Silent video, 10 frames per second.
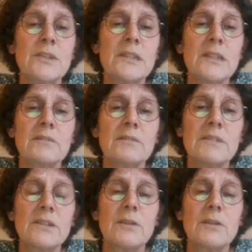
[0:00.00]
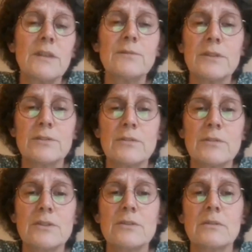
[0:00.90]
to see that there is enough
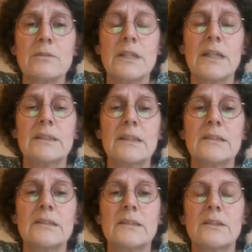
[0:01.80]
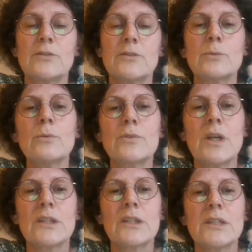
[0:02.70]
infrastructure and that the
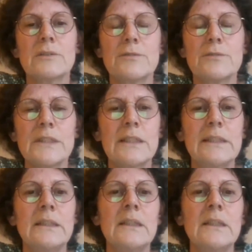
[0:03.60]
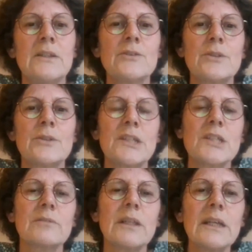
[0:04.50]
schools are child friendly, so
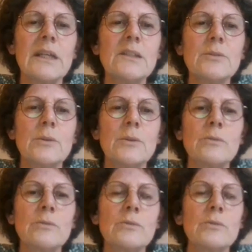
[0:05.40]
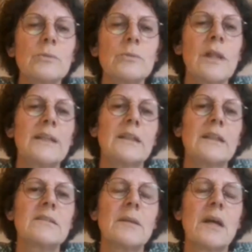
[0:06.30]
that children like to go to school and
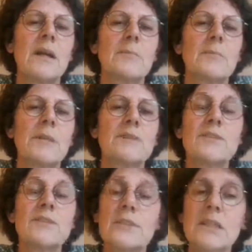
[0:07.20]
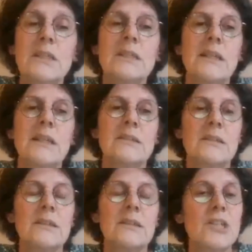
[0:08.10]
that parents see
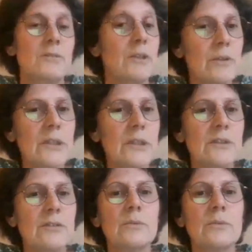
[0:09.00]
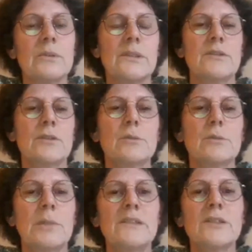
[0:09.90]
that children learn at school. That's a
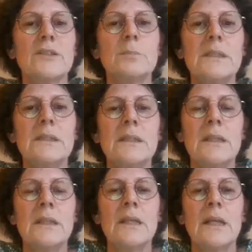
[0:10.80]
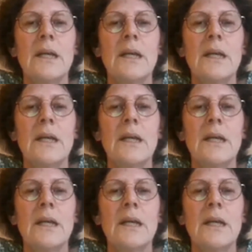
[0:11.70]
good place to be.